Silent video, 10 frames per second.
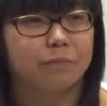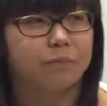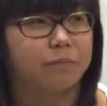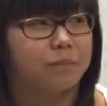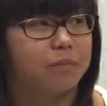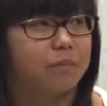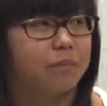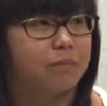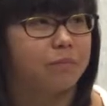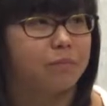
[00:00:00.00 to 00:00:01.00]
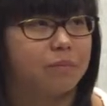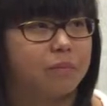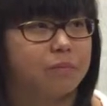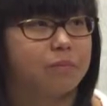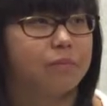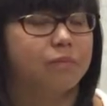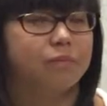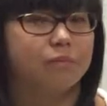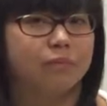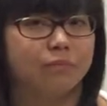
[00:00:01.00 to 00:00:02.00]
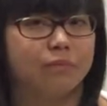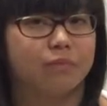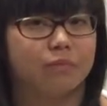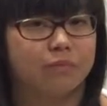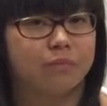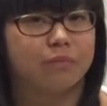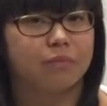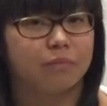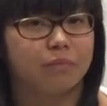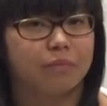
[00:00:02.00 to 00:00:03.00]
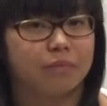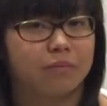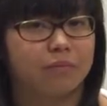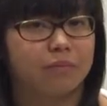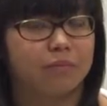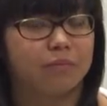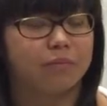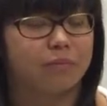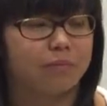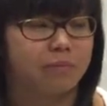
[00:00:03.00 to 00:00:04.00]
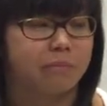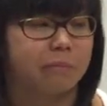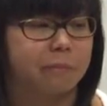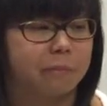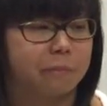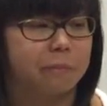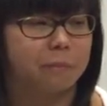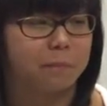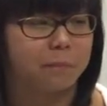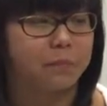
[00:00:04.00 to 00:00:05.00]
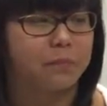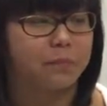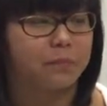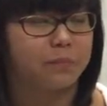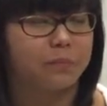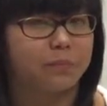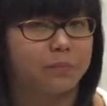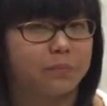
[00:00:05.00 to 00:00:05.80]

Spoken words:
[no speech]